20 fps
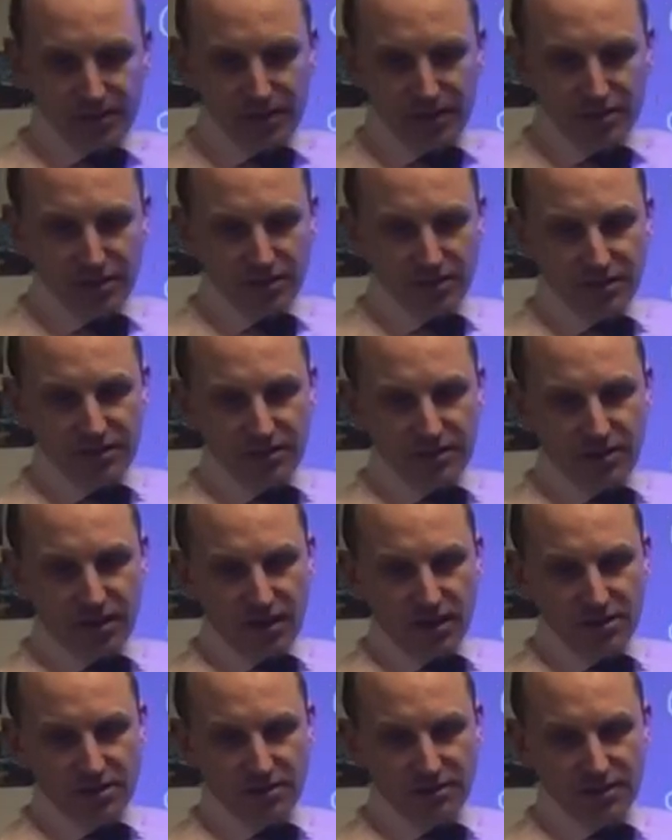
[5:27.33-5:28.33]
showing the
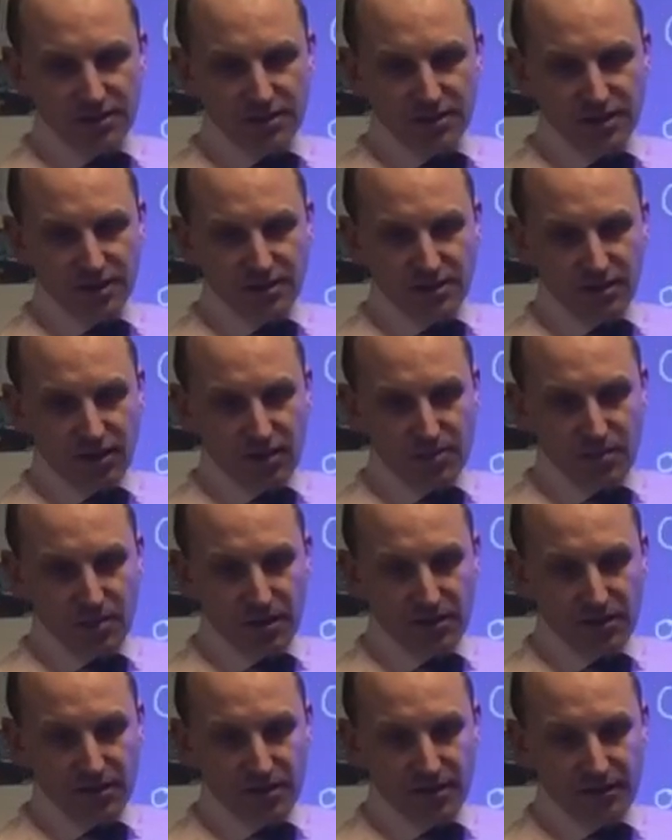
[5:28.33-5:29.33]
disaster of this, this time
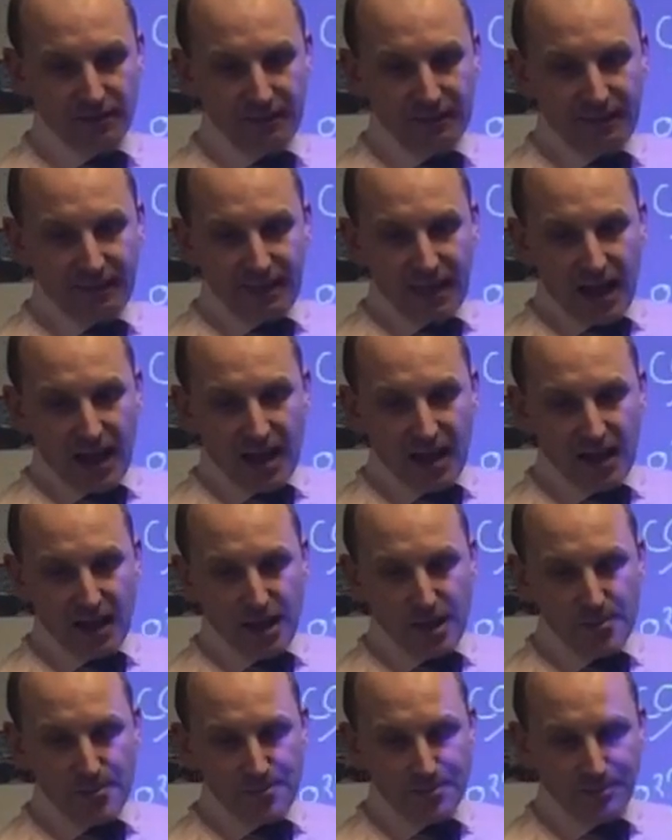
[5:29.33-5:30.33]
period.
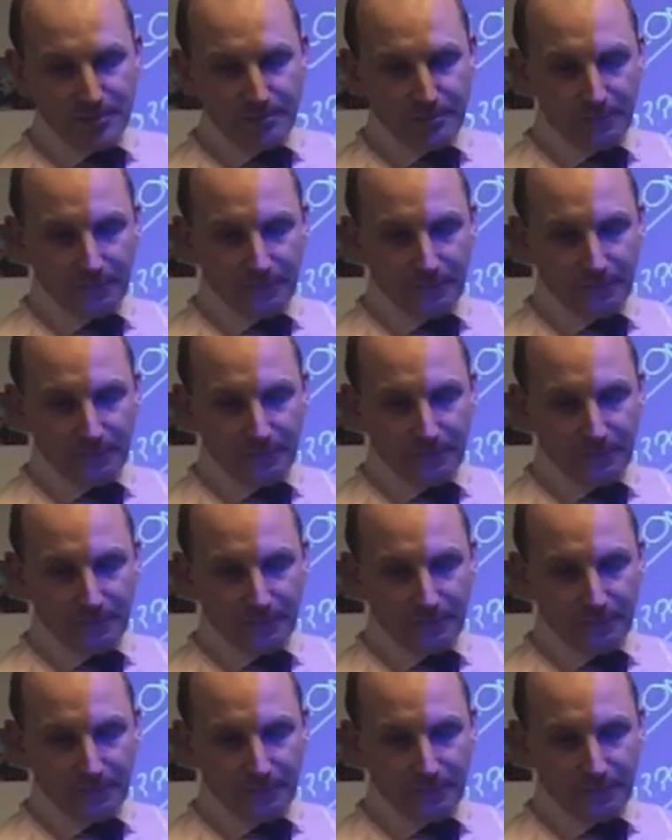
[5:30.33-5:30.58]
Um,